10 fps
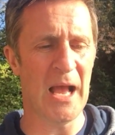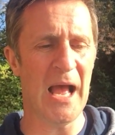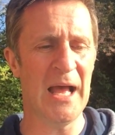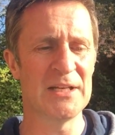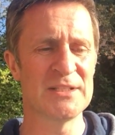
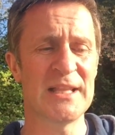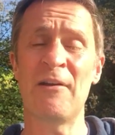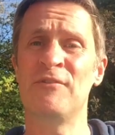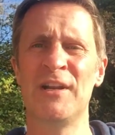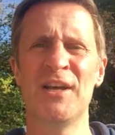And
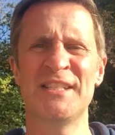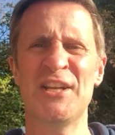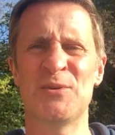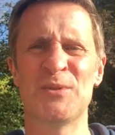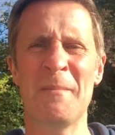that
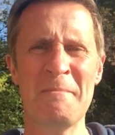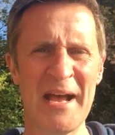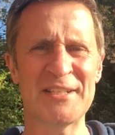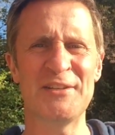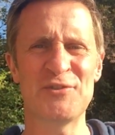realisation was a
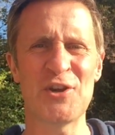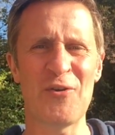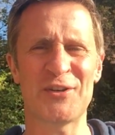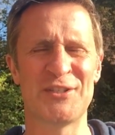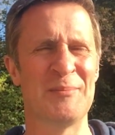massive
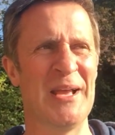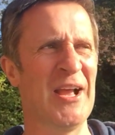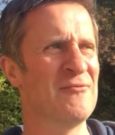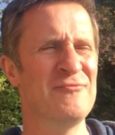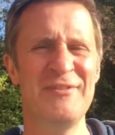shock to me.
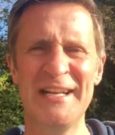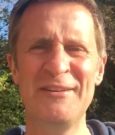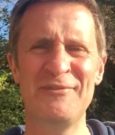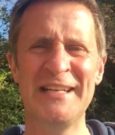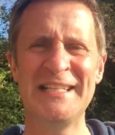I
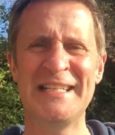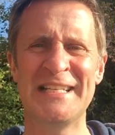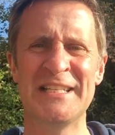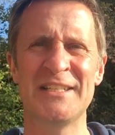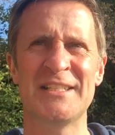really
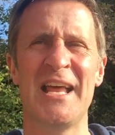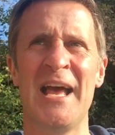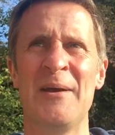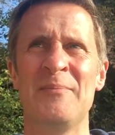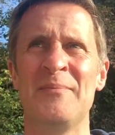didn't
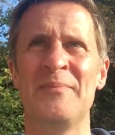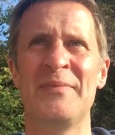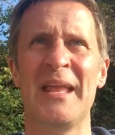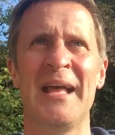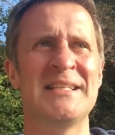
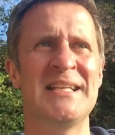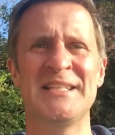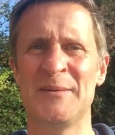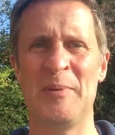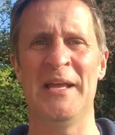
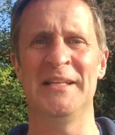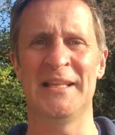anticipate